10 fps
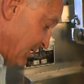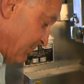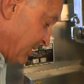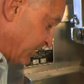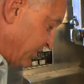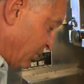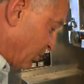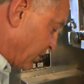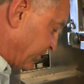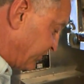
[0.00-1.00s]
because you don't
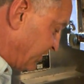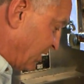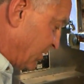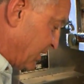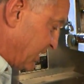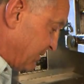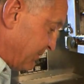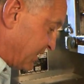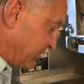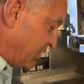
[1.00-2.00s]
want to stir it
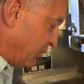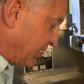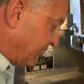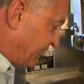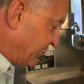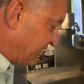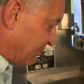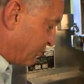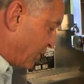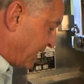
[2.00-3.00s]
because you don't want the fish to
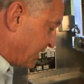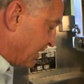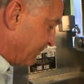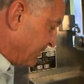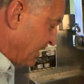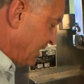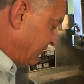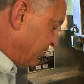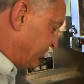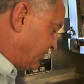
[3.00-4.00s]
break up. If
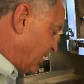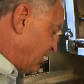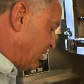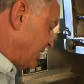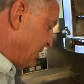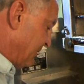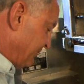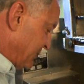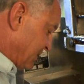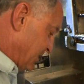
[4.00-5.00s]
you stir it,
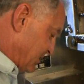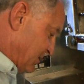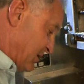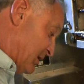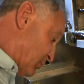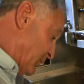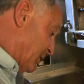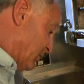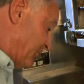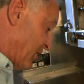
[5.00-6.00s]
it
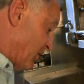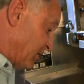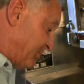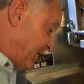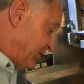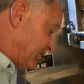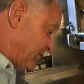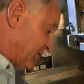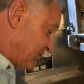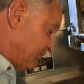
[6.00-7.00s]
will fall to
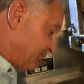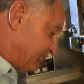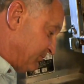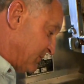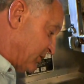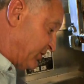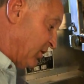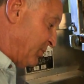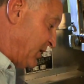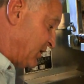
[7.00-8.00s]
pieces and
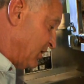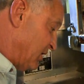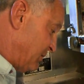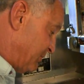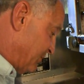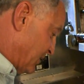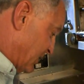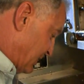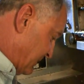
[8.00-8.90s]
still be good, but